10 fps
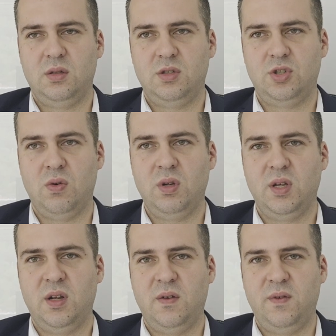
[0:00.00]
Stroke
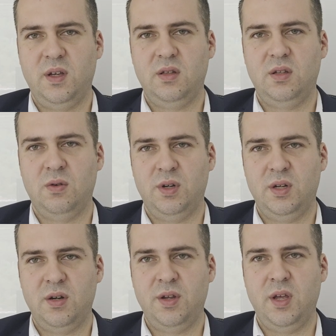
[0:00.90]
can affect
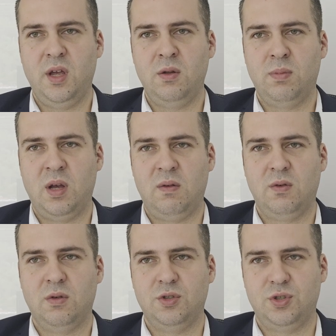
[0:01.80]
urinary and bowel
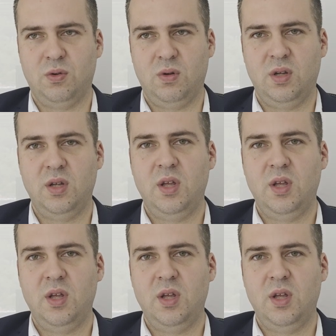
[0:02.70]
control,